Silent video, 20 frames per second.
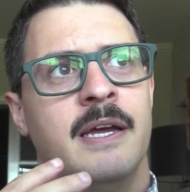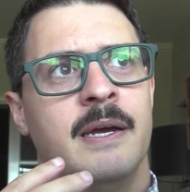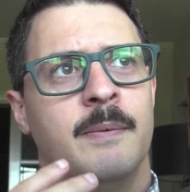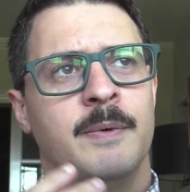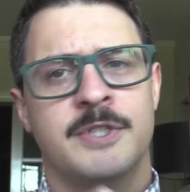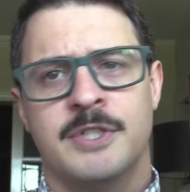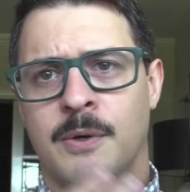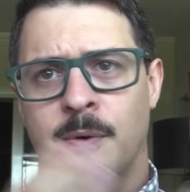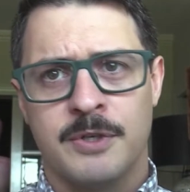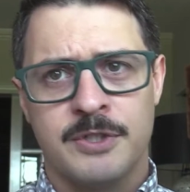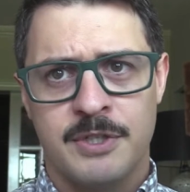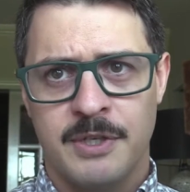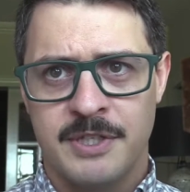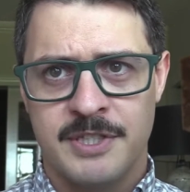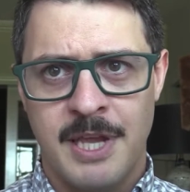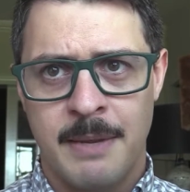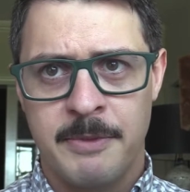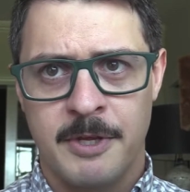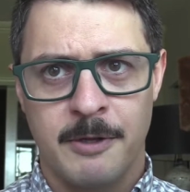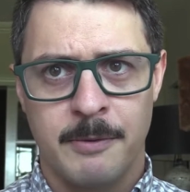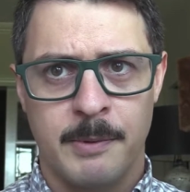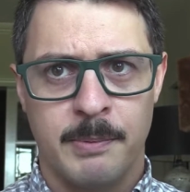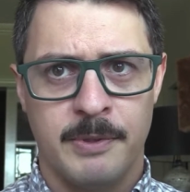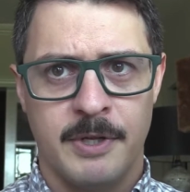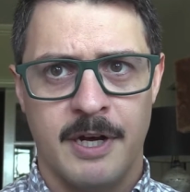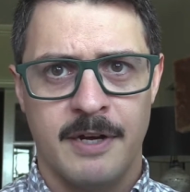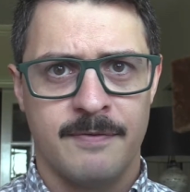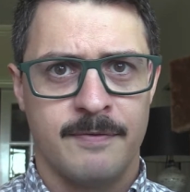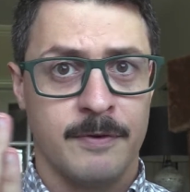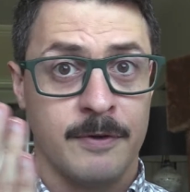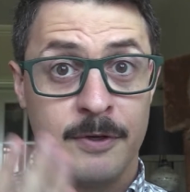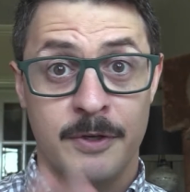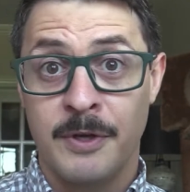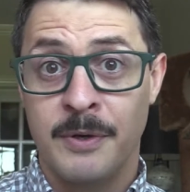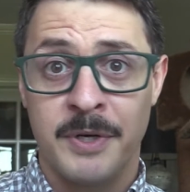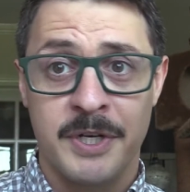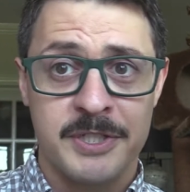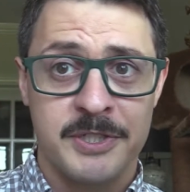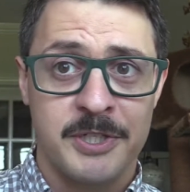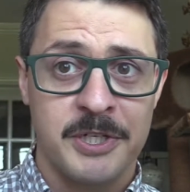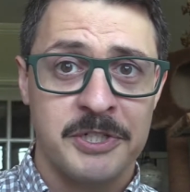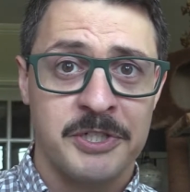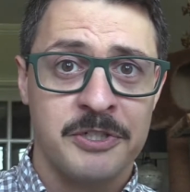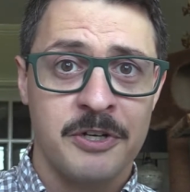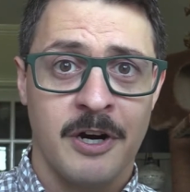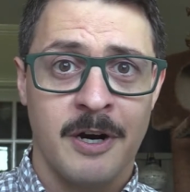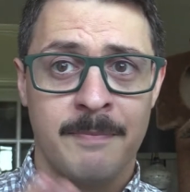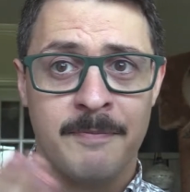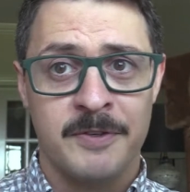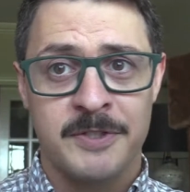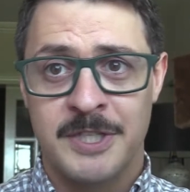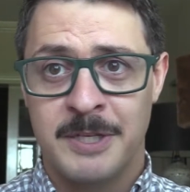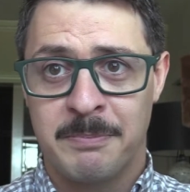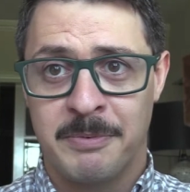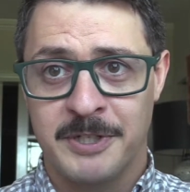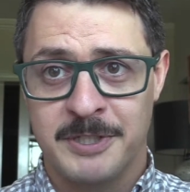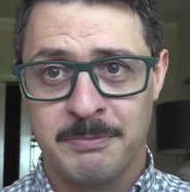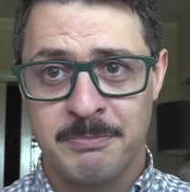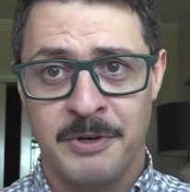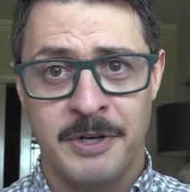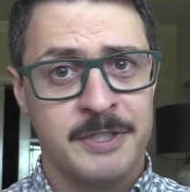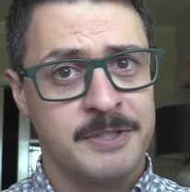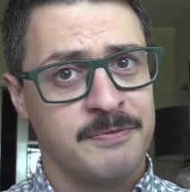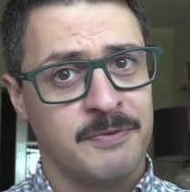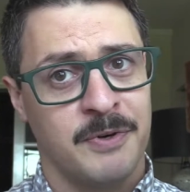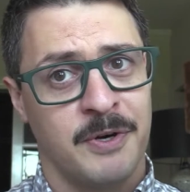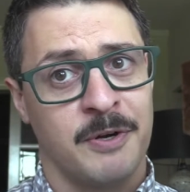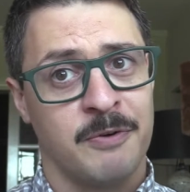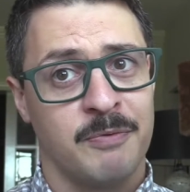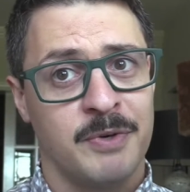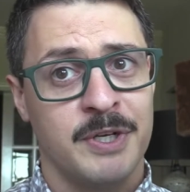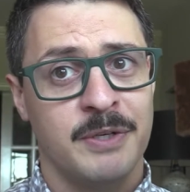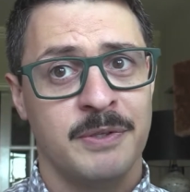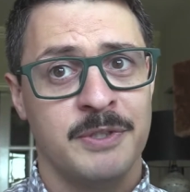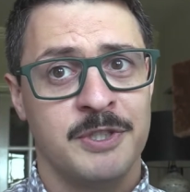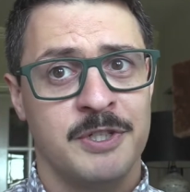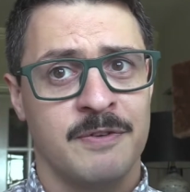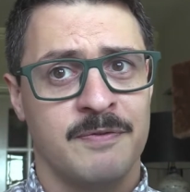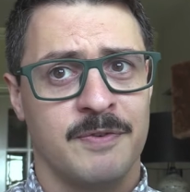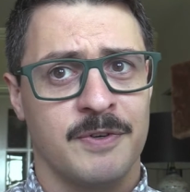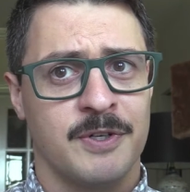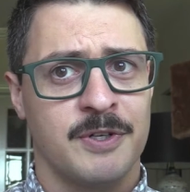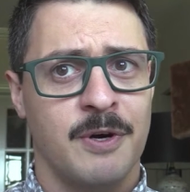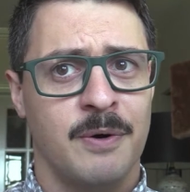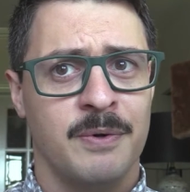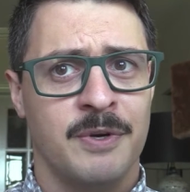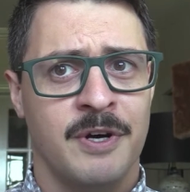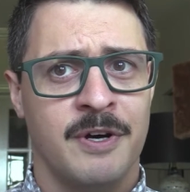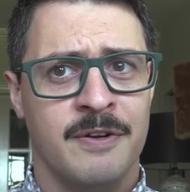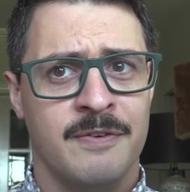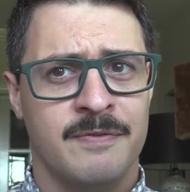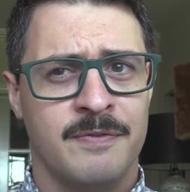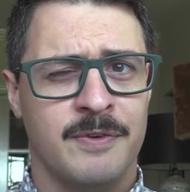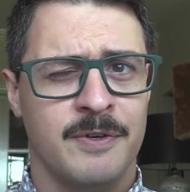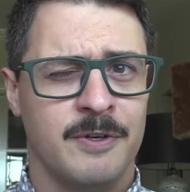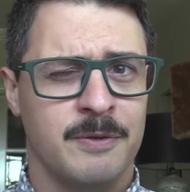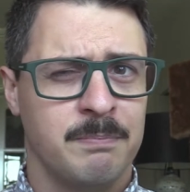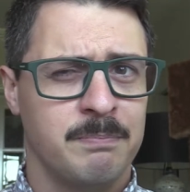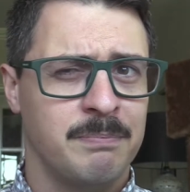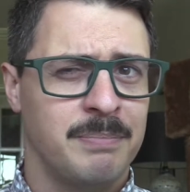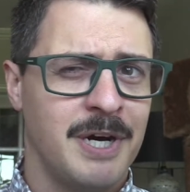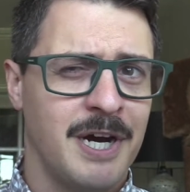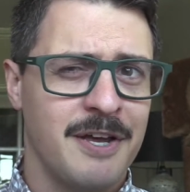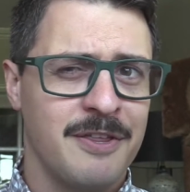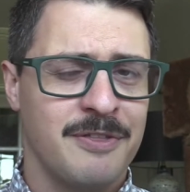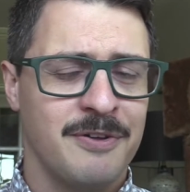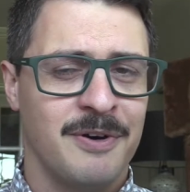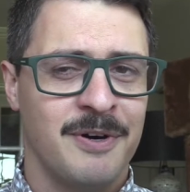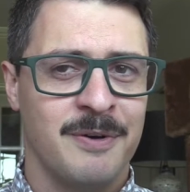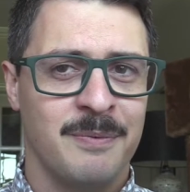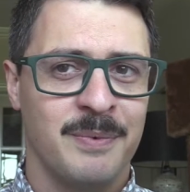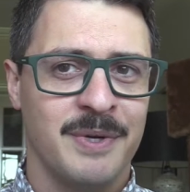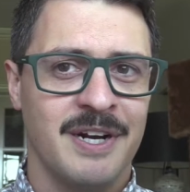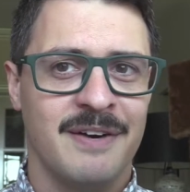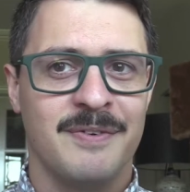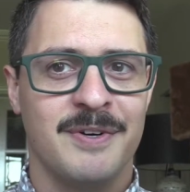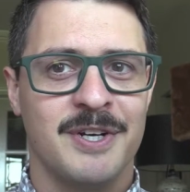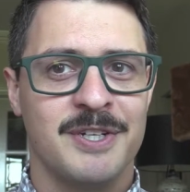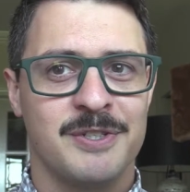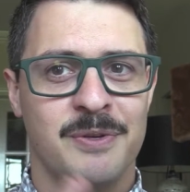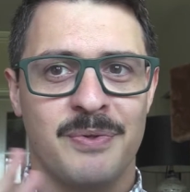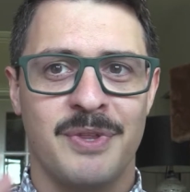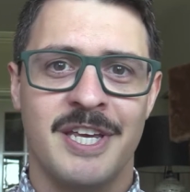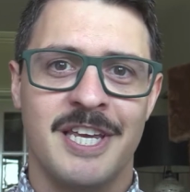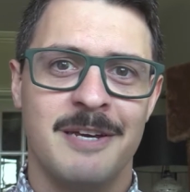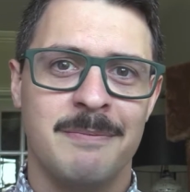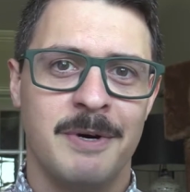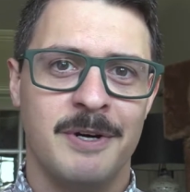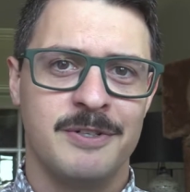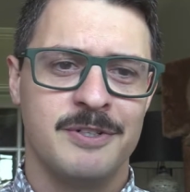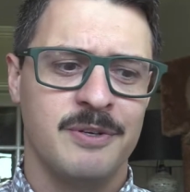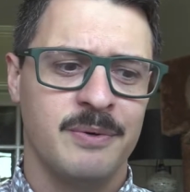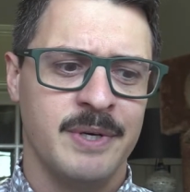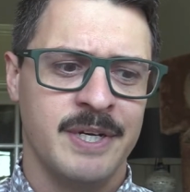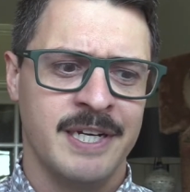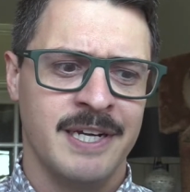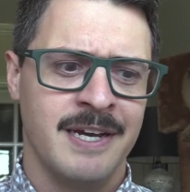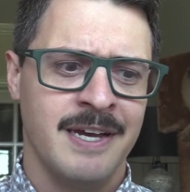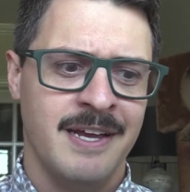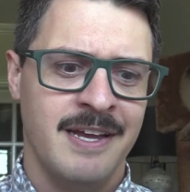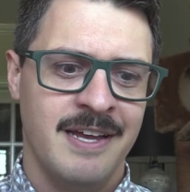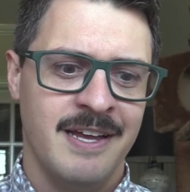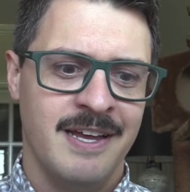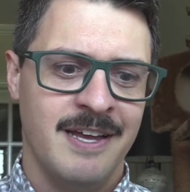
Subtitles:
Which, of course, is the same thing could apply for Unity C Sharp, for C++, for Unreal Engine, for Godot, for Python, whatever it is you're thinking about doing.